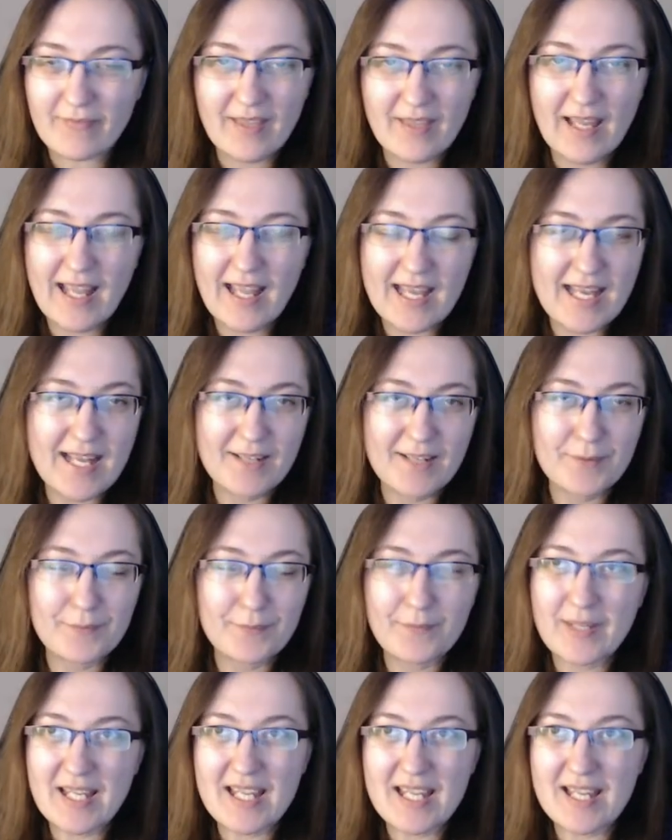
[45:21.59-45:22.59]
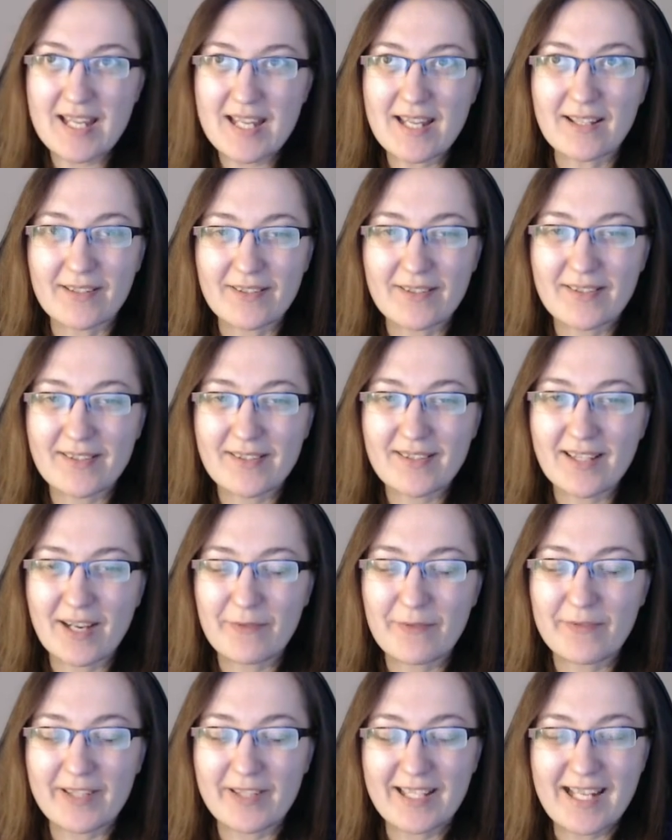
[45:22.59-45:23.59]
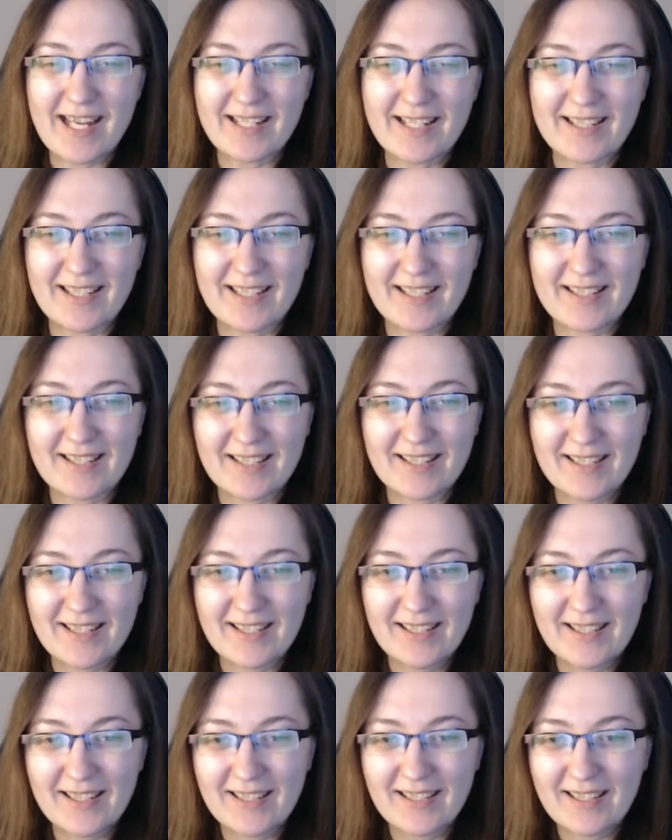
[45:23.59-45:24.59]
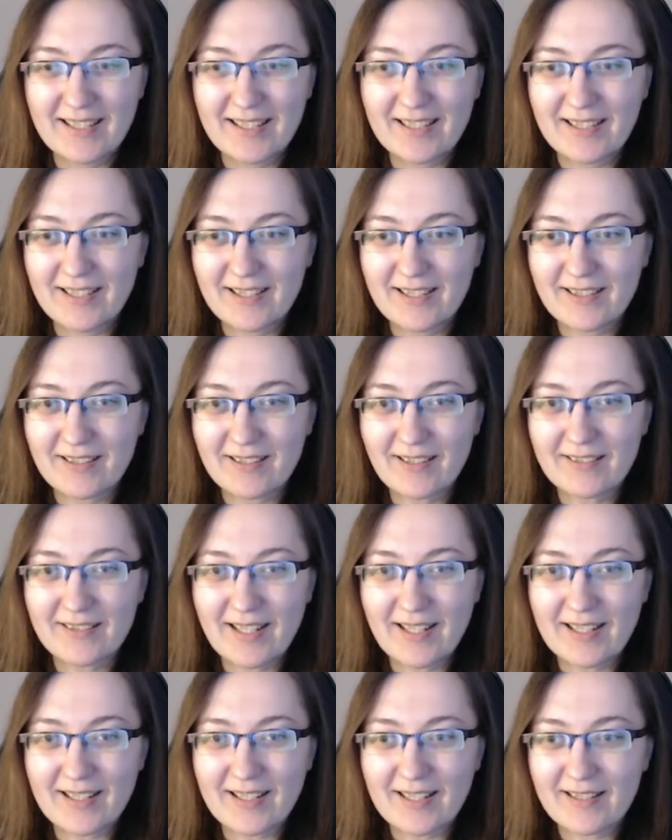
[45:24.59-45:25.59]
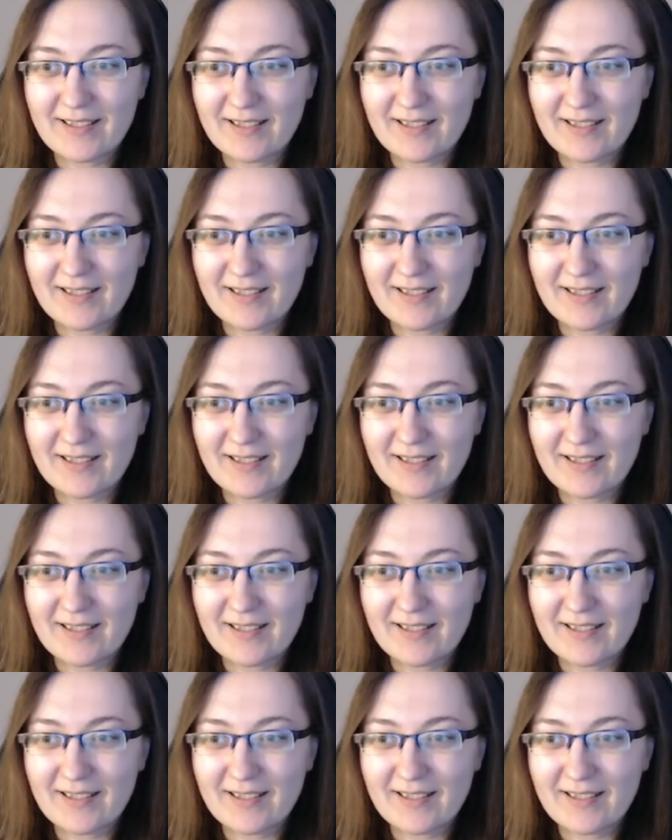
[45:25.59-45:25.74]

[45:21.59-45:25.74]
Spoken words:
And he is affiliated. God dang it.